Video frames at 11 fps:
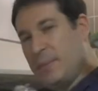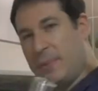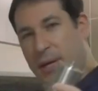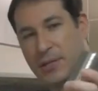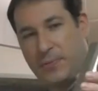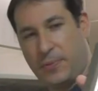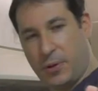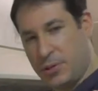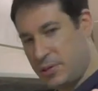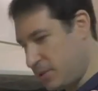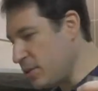the beans
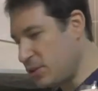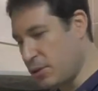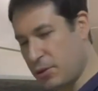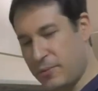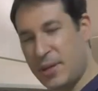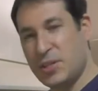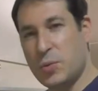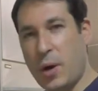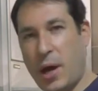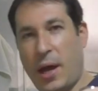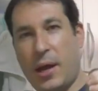first. So the reason
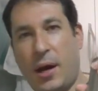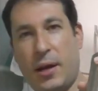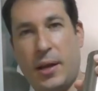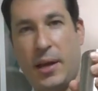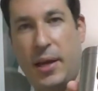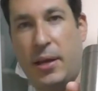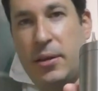why I got a